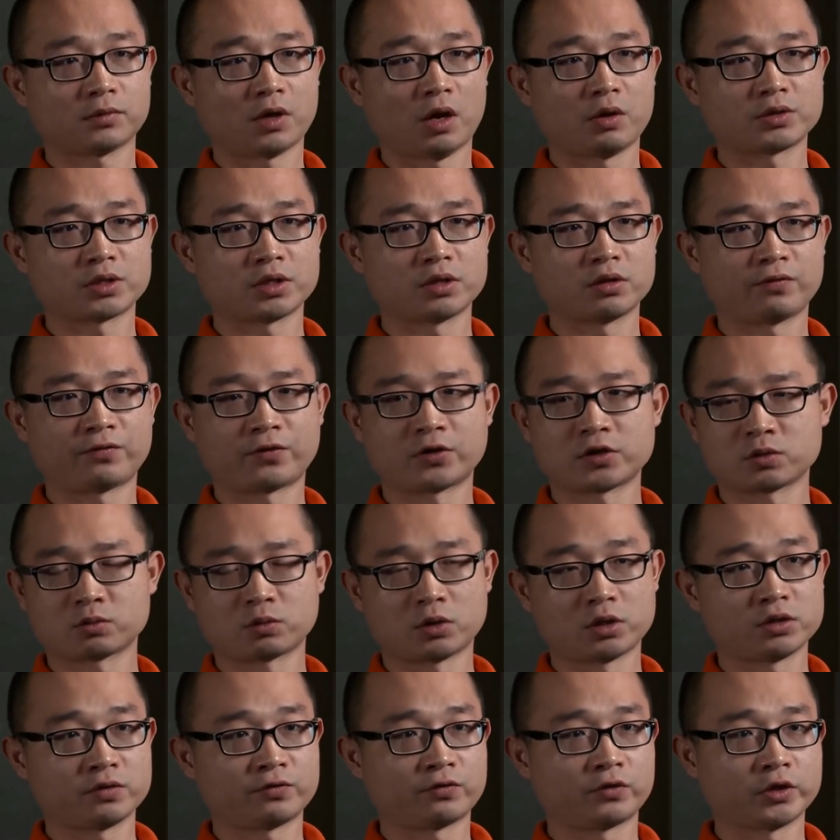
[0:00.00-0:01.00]
I would say the first
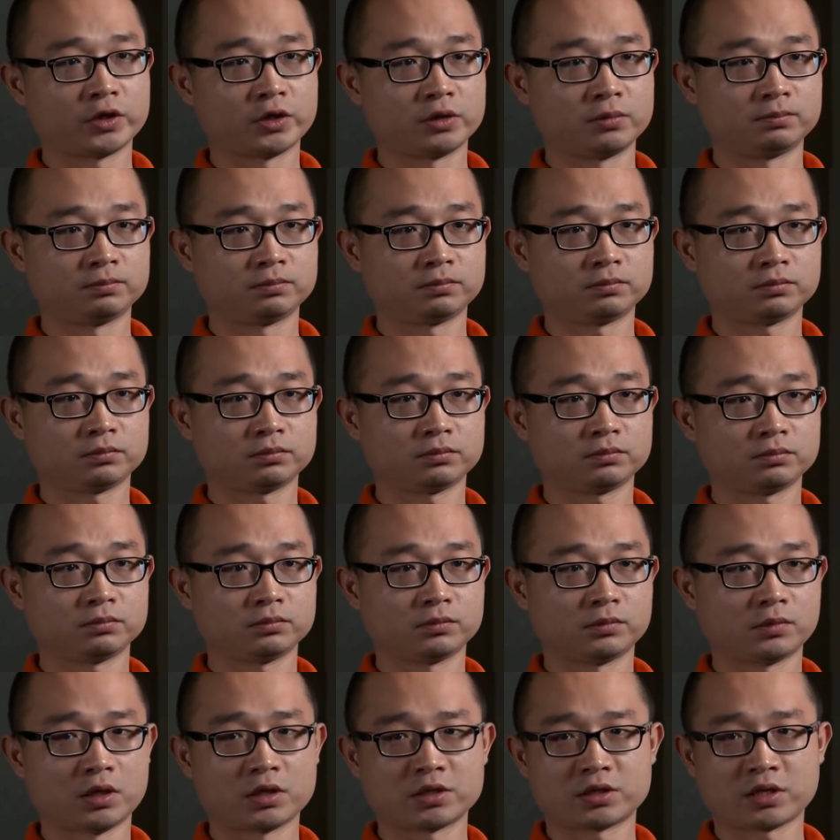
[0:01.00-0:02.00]
word is freedom,
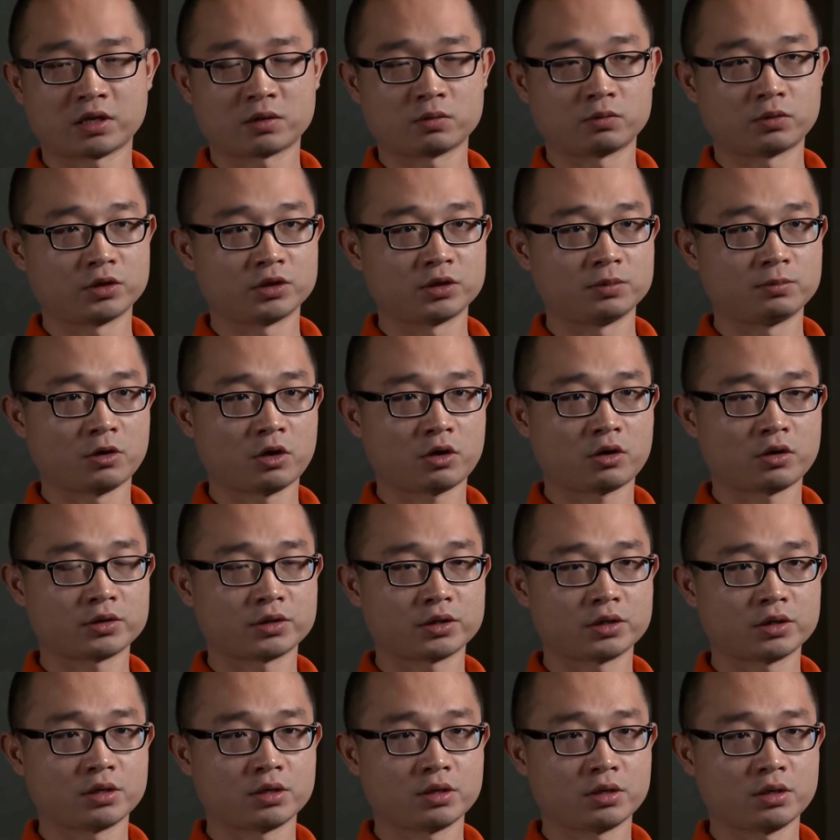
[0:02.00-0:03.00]
and second word,
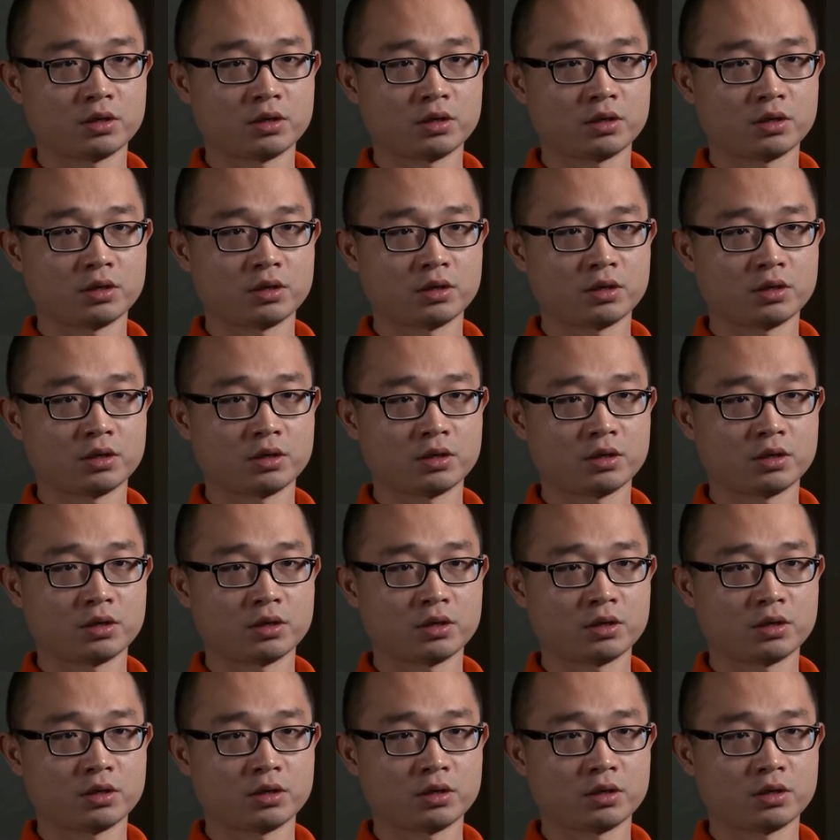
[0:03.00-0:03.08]
democracy.